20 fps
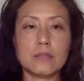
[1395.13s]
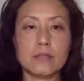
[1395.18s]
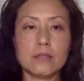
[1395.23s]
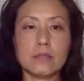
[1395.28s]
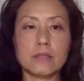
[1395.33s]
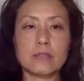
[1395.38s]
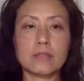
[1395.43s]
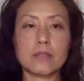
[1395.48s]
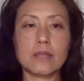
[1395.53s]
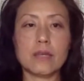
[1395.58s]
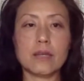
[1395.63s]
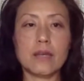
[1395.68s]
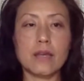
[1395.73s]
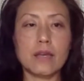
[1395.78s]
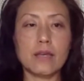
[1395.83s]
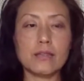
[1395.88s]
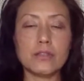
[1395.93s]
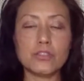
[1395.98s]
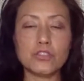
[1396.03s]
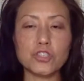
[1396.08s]
it's that
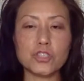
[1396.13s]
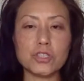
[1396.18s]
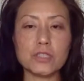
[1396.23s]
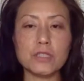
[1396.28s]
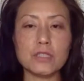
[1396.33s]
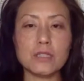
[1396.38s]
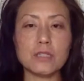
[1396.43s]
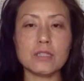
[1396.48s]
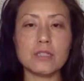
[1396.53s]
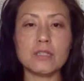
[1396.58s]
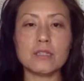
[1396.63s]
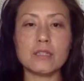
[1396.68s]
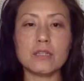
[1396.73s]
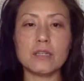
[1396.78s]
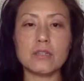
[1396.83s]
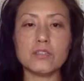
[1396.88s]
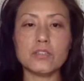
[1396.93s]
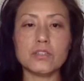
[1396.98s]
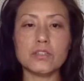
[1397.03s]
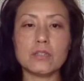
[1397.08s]
energy and
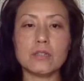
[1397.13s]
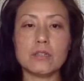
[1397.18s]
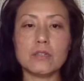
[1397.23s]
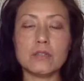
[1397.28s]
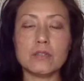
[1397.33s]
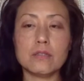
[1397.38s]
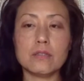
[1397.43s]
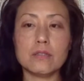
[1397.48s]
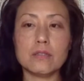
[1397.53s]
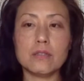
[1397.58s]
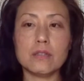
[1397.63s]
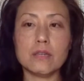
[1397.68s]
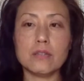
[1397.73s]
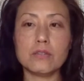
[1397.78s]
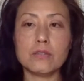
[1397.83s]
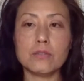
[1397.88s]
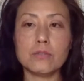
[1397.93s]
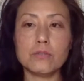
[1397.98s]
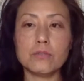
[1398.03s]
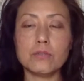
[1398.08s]
intention that
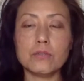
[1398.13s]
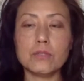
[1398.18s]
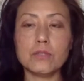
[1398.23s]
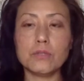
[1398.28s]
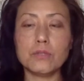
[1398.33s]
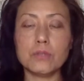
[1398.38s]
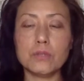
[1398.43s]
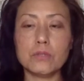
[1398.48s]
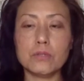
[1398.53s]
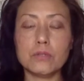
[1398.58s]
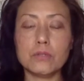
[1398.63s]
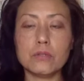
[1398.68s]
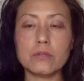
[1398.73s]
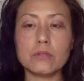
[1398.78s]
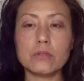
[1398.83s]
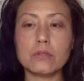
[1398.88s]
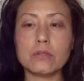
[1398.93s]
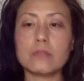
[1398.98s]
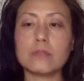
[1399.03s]
you really put